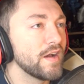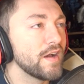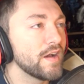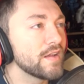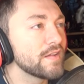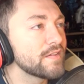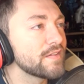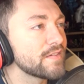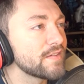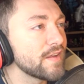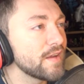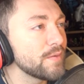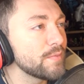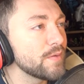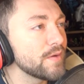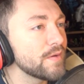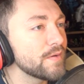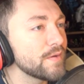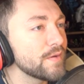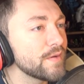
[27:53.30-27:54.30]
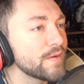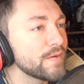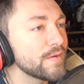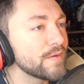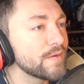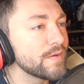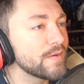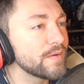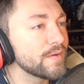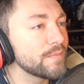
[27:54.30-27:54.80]
A
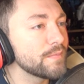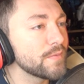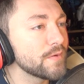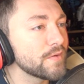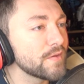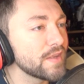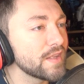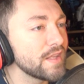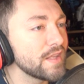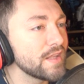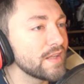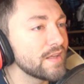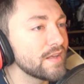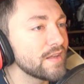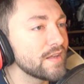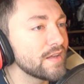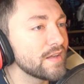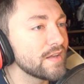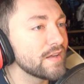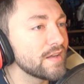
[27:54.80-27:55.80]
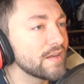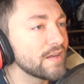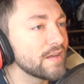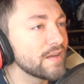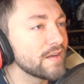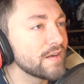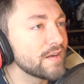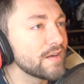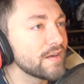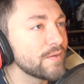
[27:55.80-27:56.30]
submarine.
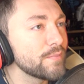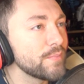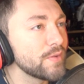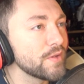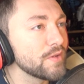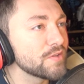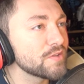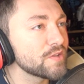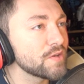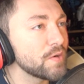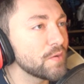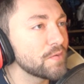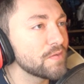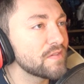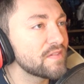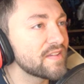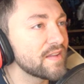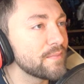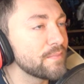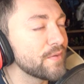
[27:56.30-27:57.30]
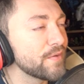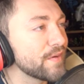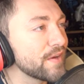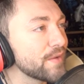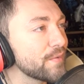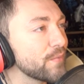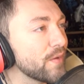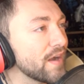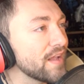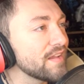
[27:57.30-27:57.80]
Build your own
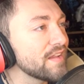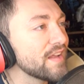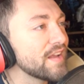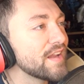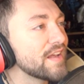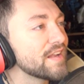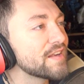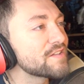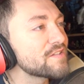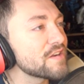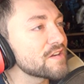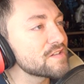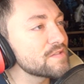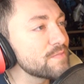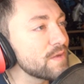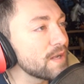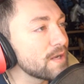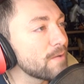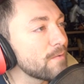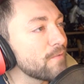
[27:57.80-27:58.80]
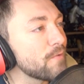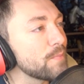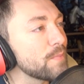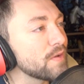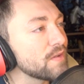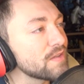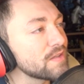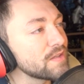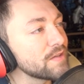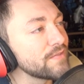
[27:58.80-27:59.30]
submarine? What? The instruction manual for
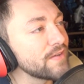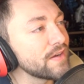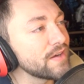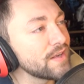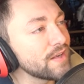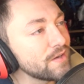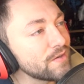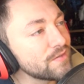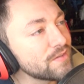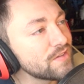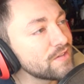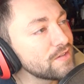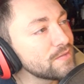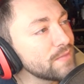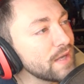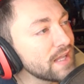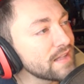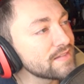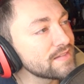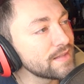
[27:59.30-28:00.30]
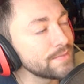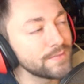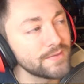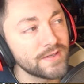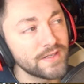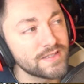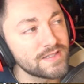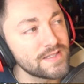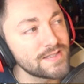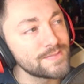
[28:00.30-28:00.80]
building your very own two-man
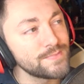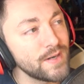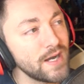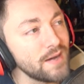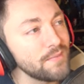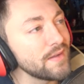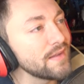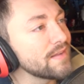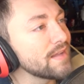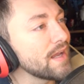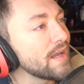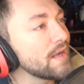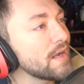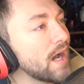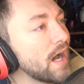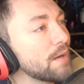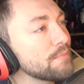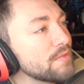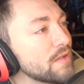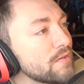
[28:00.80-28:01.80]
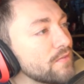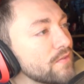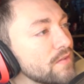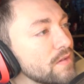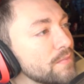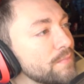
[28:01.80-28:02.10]
submarine. Since Bob and Ted opted for